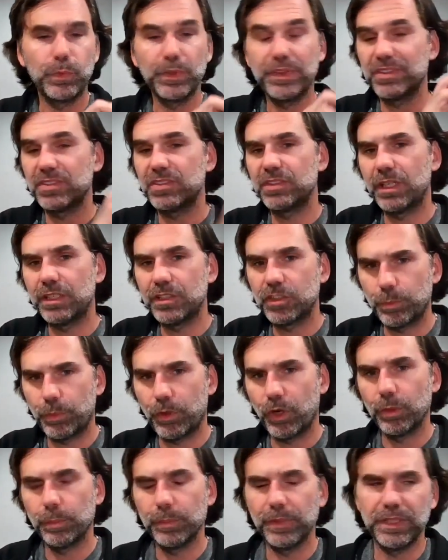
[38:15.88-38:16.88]
with the State
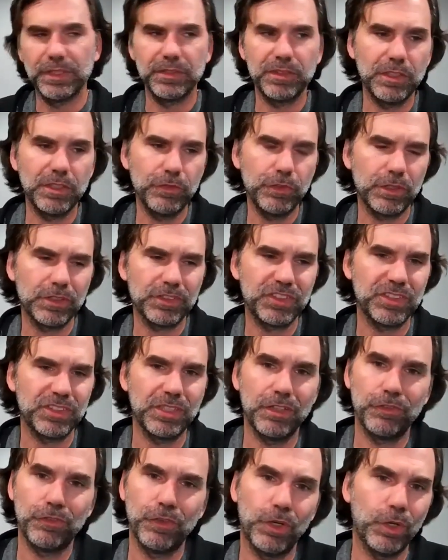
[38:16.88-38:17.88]
Department, even our
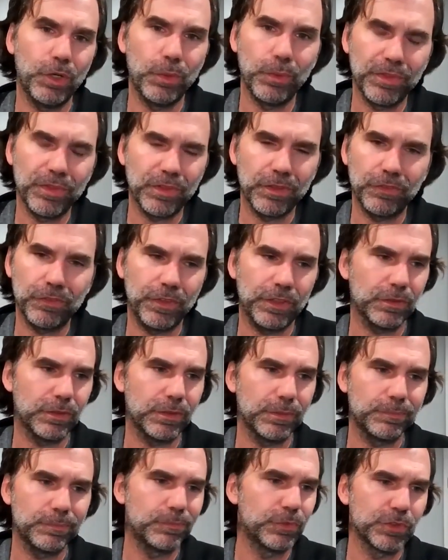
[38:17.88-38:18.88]
CFO with the
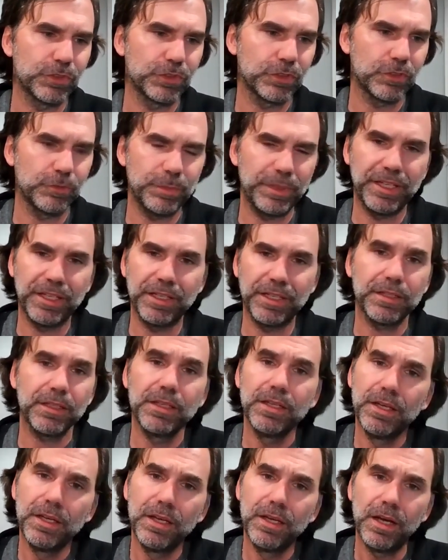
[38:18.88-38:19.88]
Federal Reserve Bank.
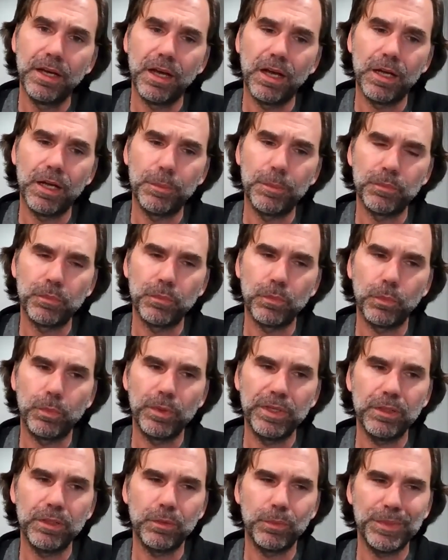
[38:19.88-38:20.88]

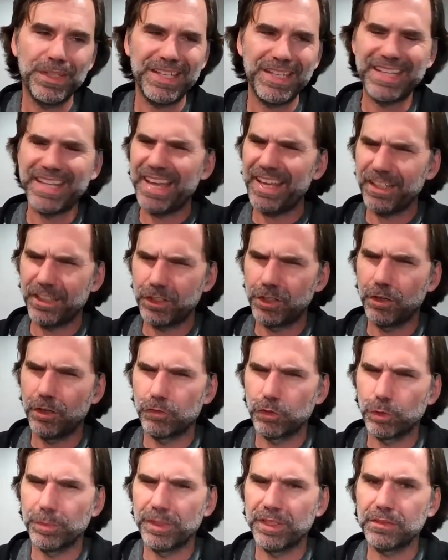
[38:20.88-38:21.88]
We get
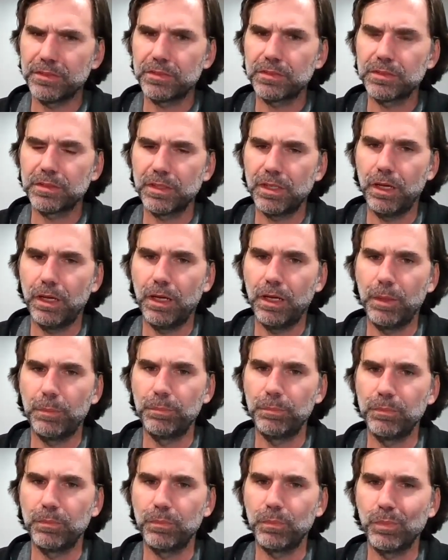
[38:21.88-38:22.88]
government.
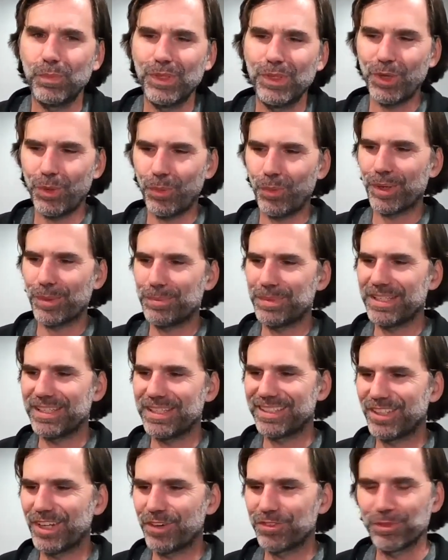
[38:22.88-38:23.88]
We don't want to be
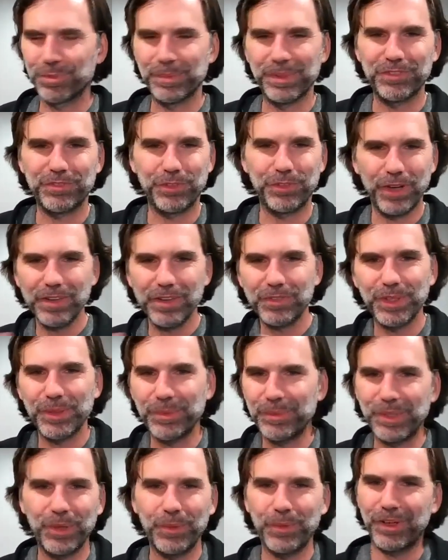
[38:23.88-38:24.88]
in government forever,
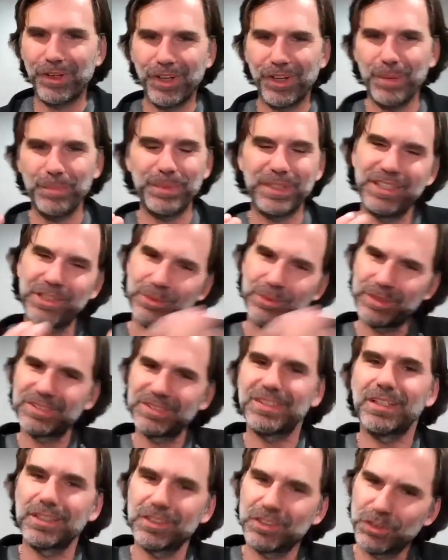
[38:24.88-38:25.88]
and we don't want our company to
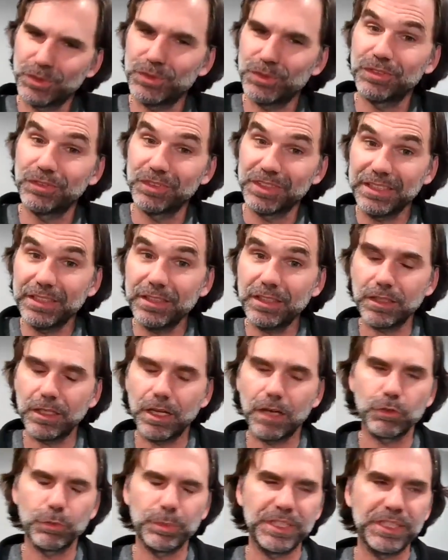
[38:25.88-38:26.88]
excel exclusively into the
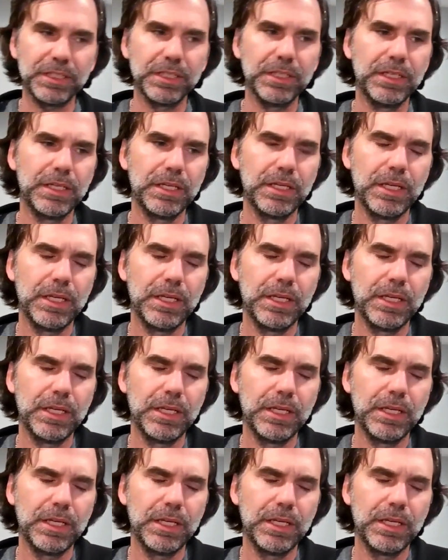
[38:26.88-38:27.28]
government.